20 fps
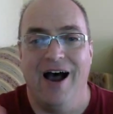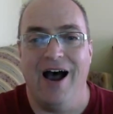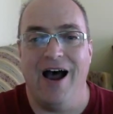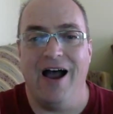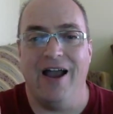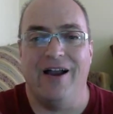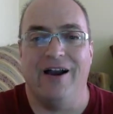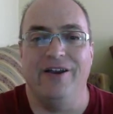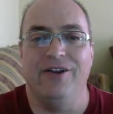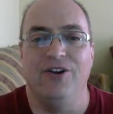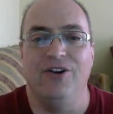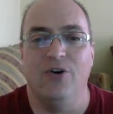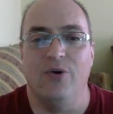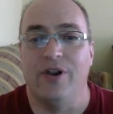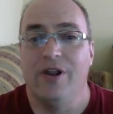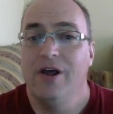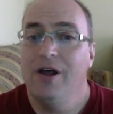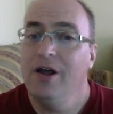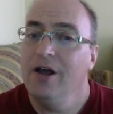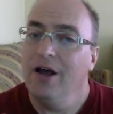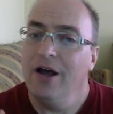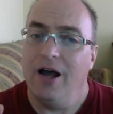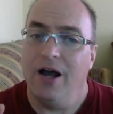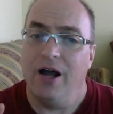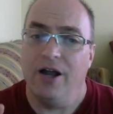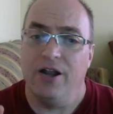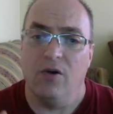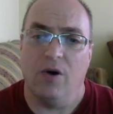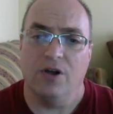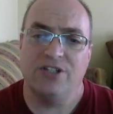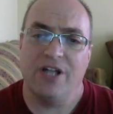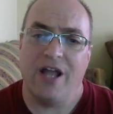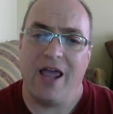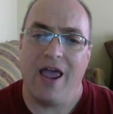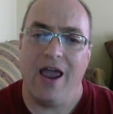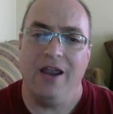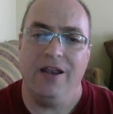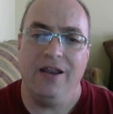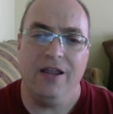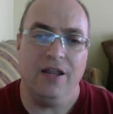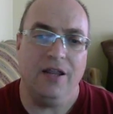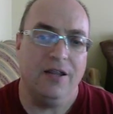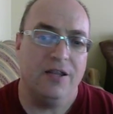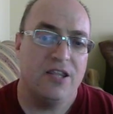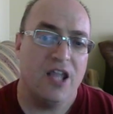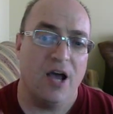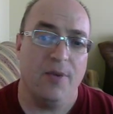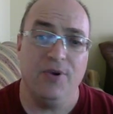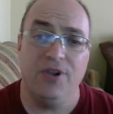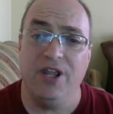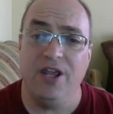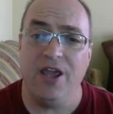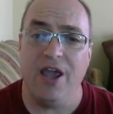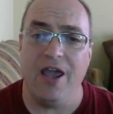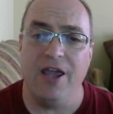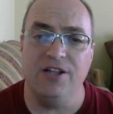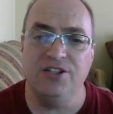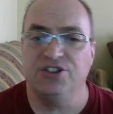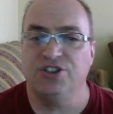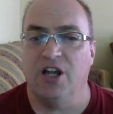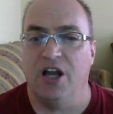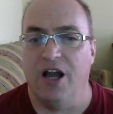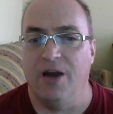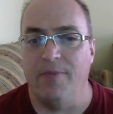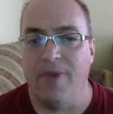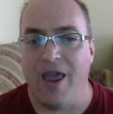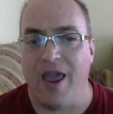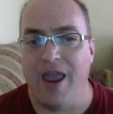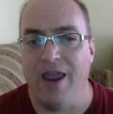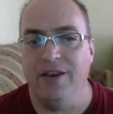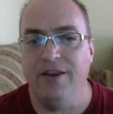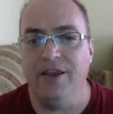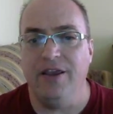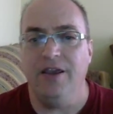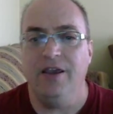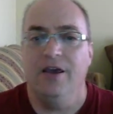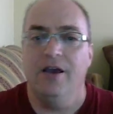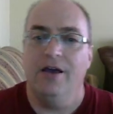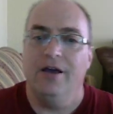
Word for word: Hi, how you doing? Uh, you're watching Andy WTH. I'm Andy.